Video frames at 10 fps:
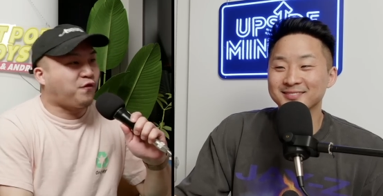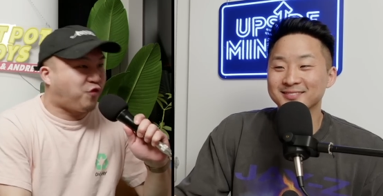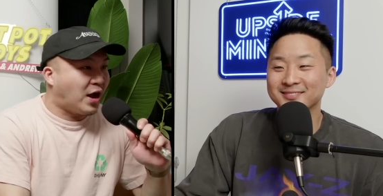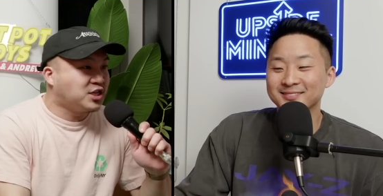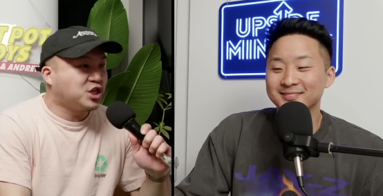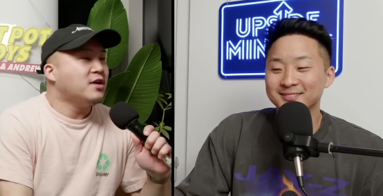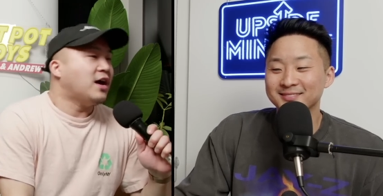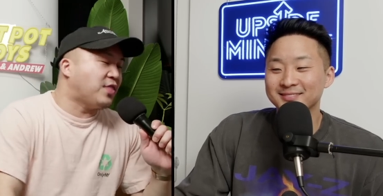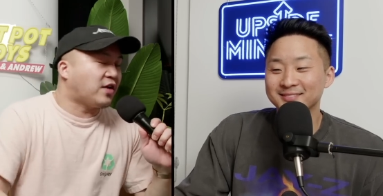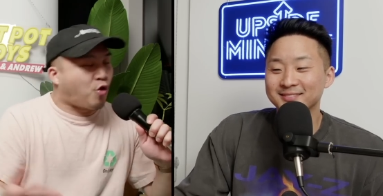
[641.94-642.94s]
Speaker 1: French. And
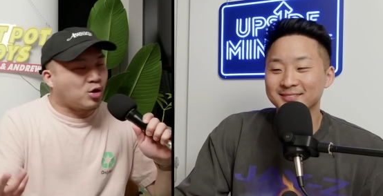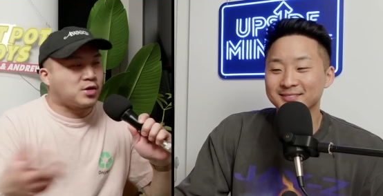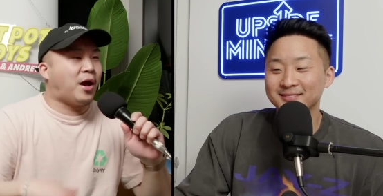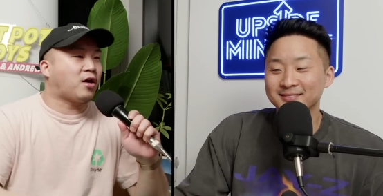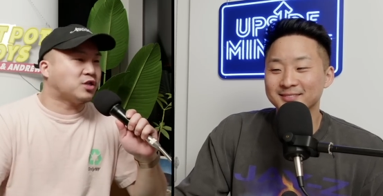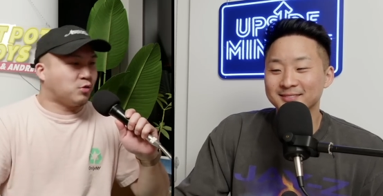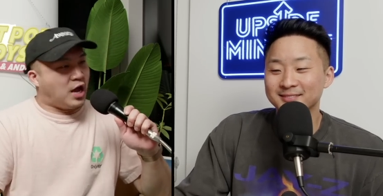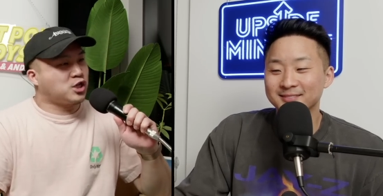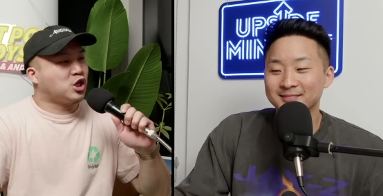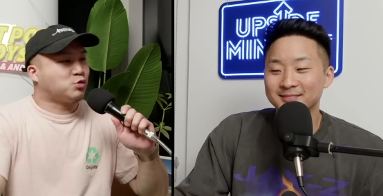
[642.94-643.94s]
then, of course, Americans, well,
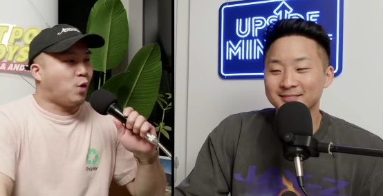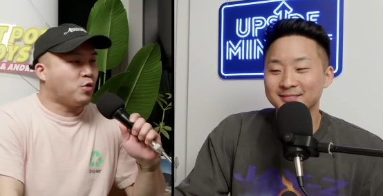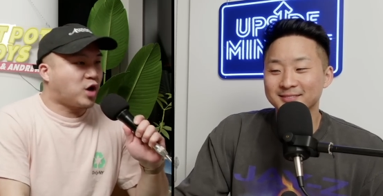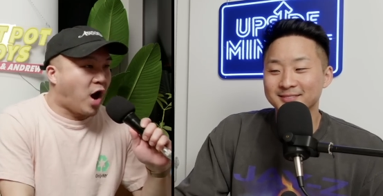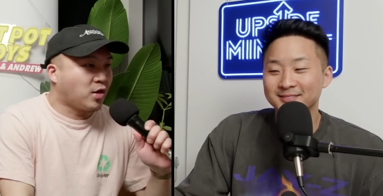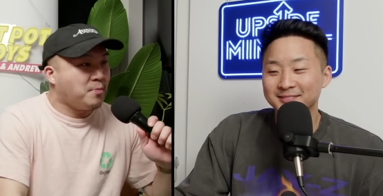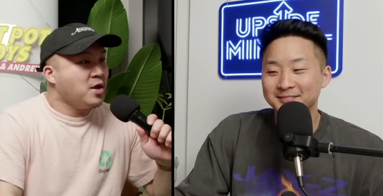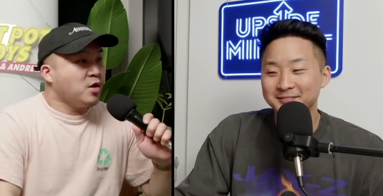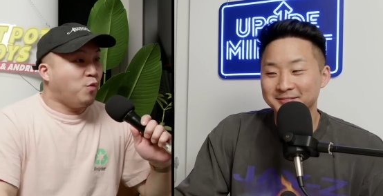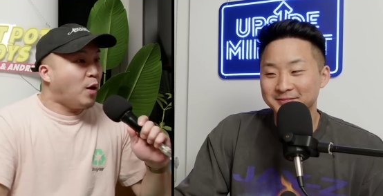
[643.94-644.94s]
that's just what we call them.
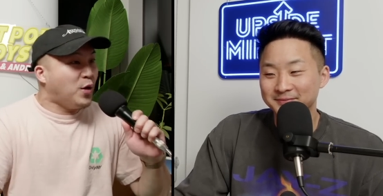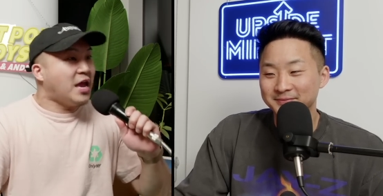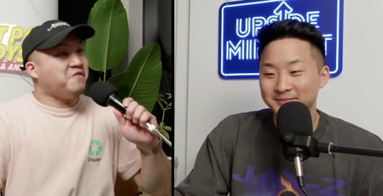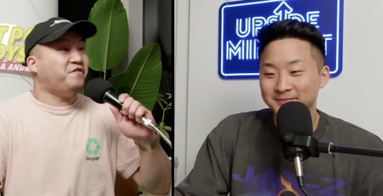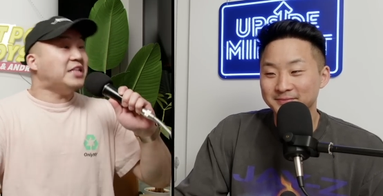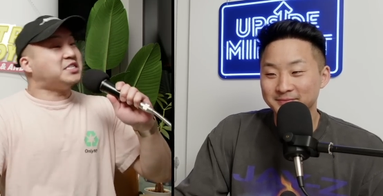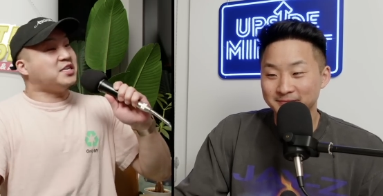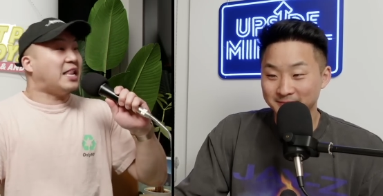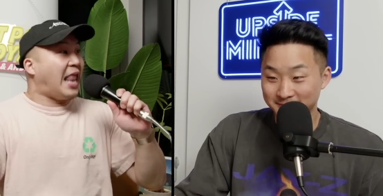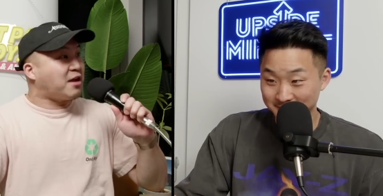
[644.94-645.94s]
Well, we invented
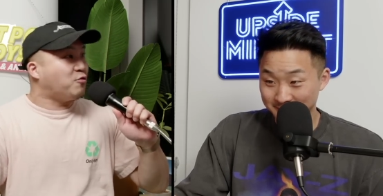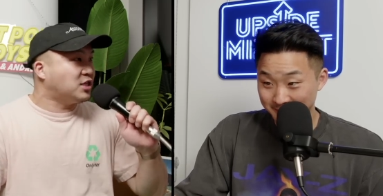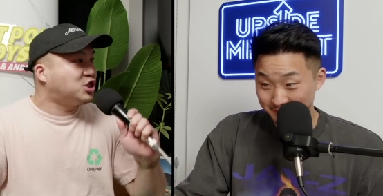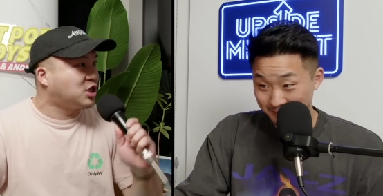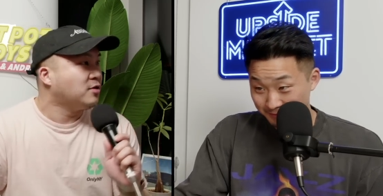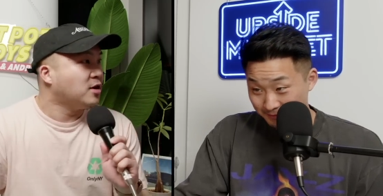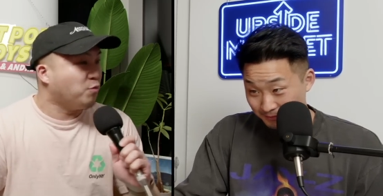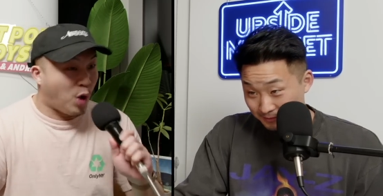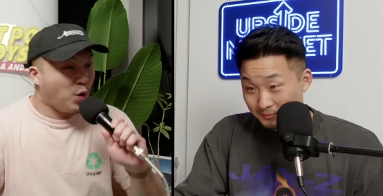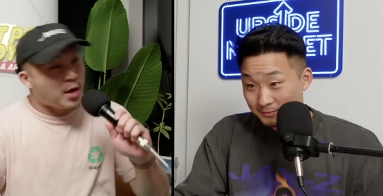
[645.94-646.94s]
the language.
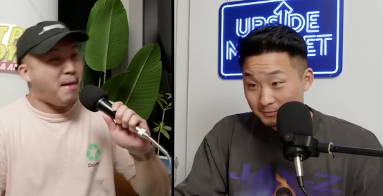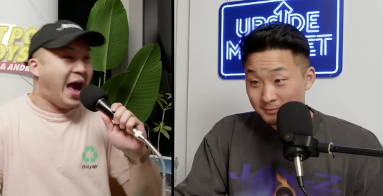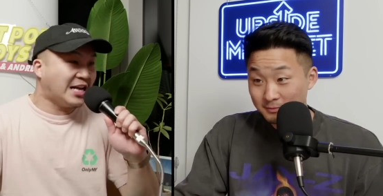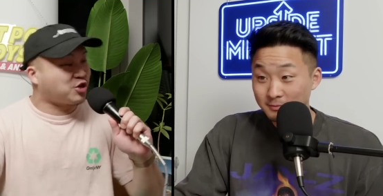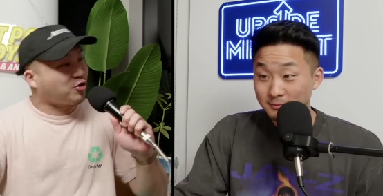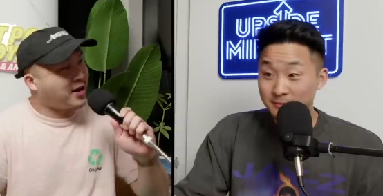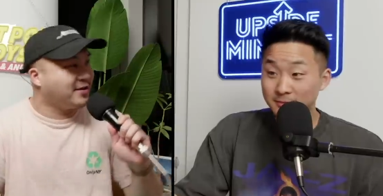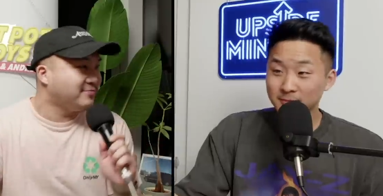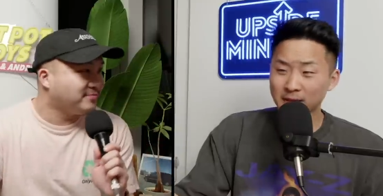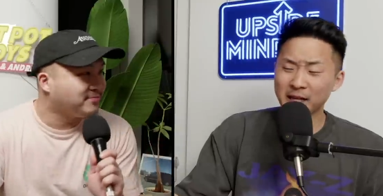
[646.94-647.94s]
Well, we mastered it.
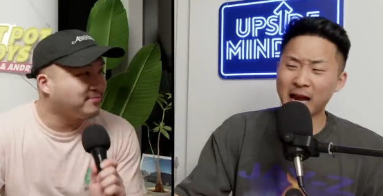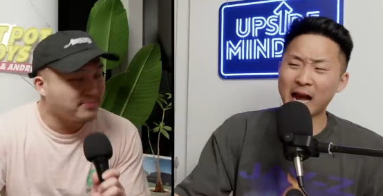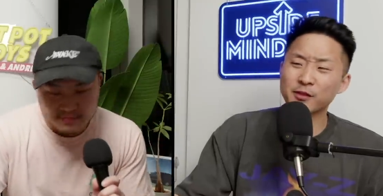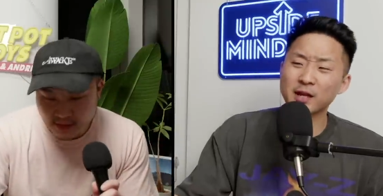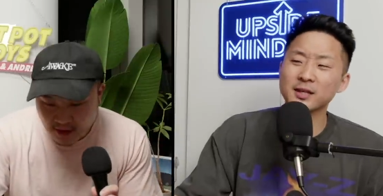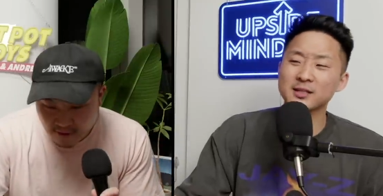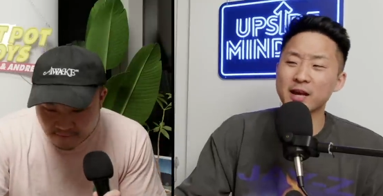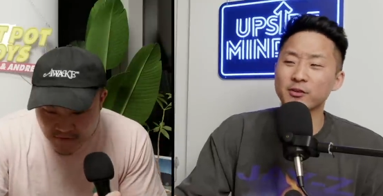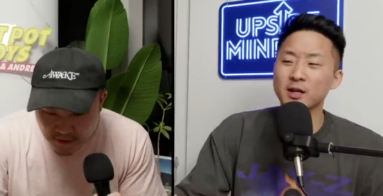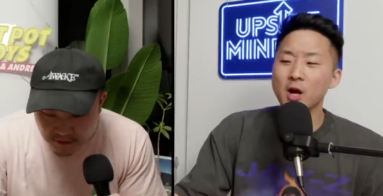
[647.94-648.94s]
Speaker 2: Yeah, I think,
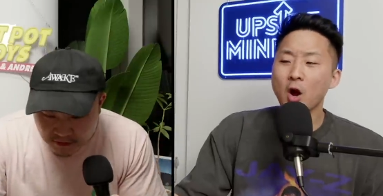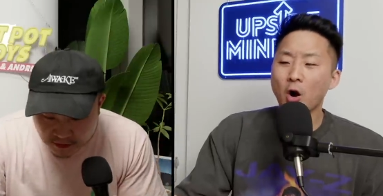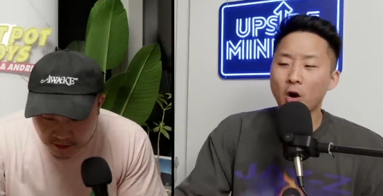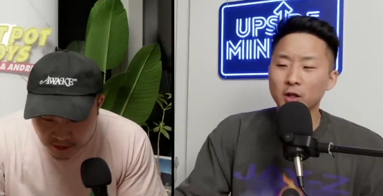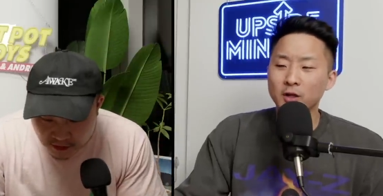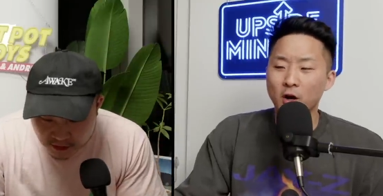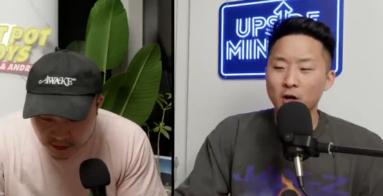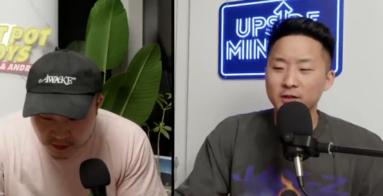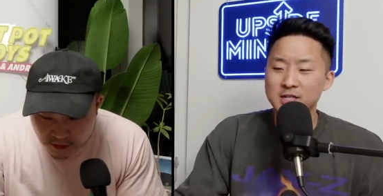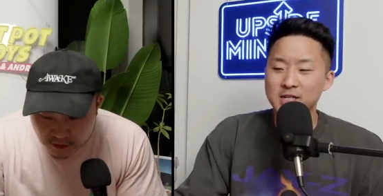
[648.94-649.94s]
David, all in
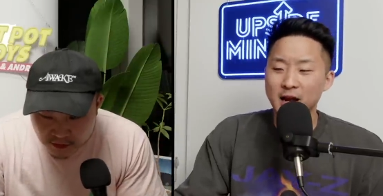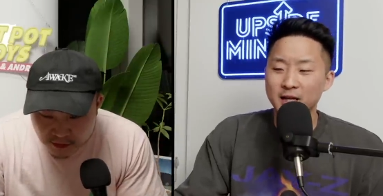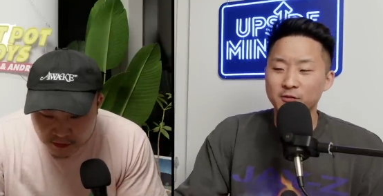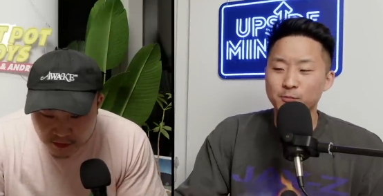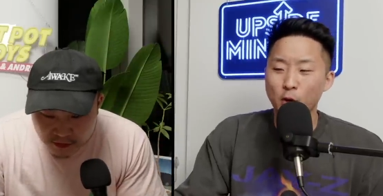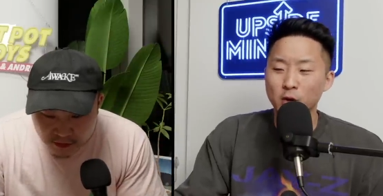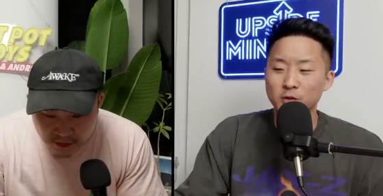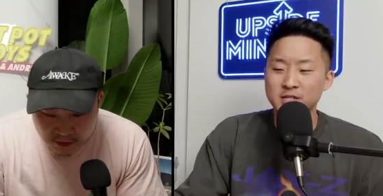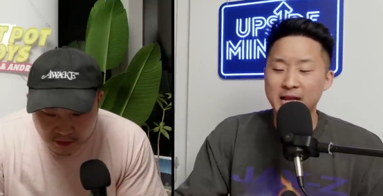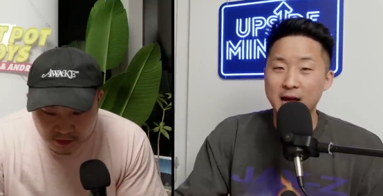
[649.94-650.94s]
all, this kind of
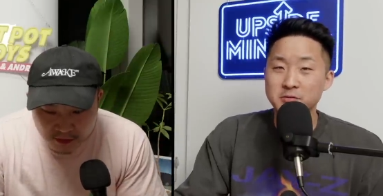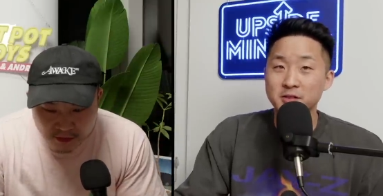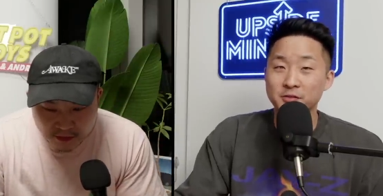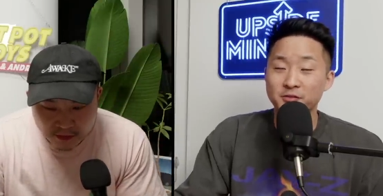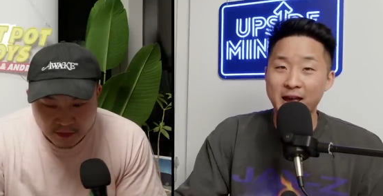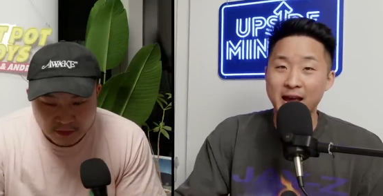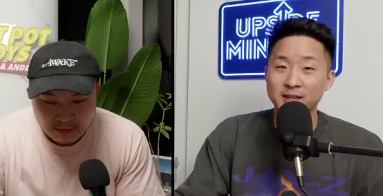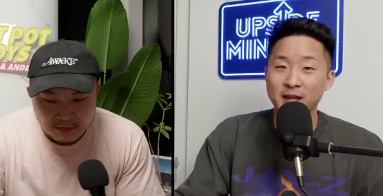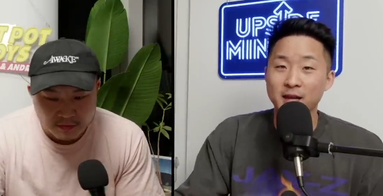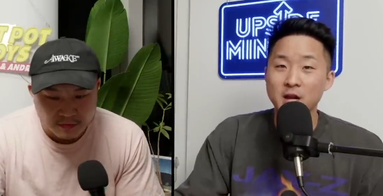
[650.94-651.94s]
boils down to the fact
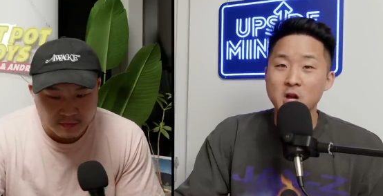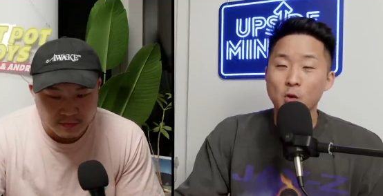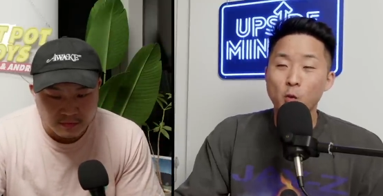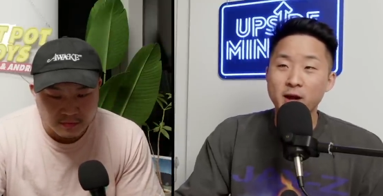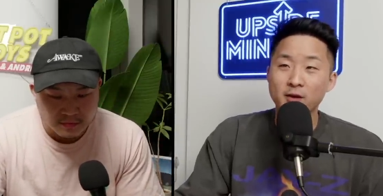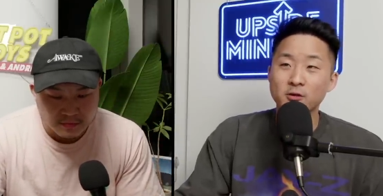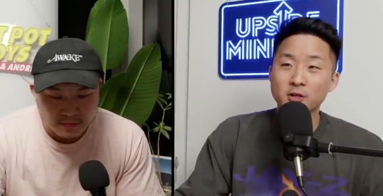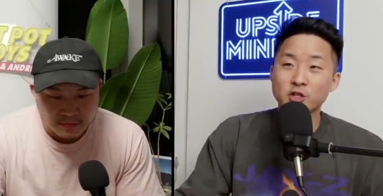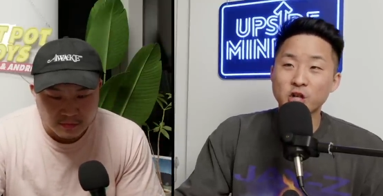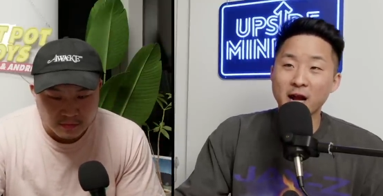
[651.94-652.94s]
that whenever
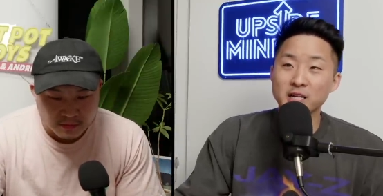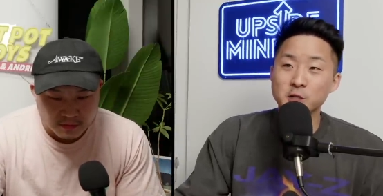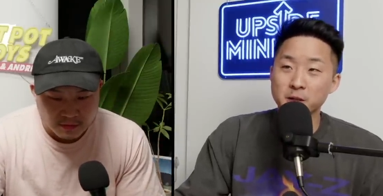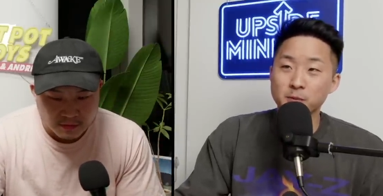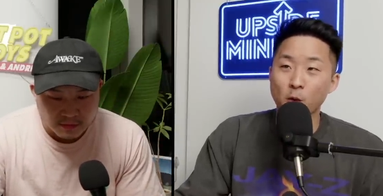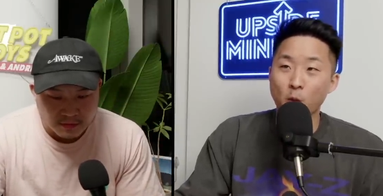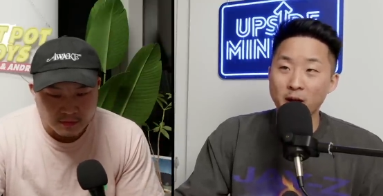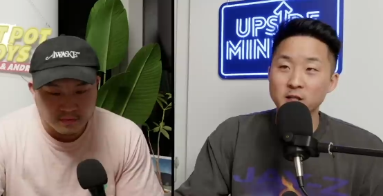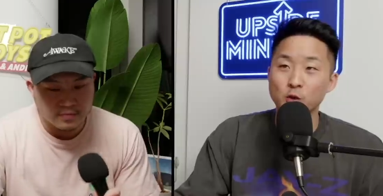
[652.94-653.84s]
Chinese people went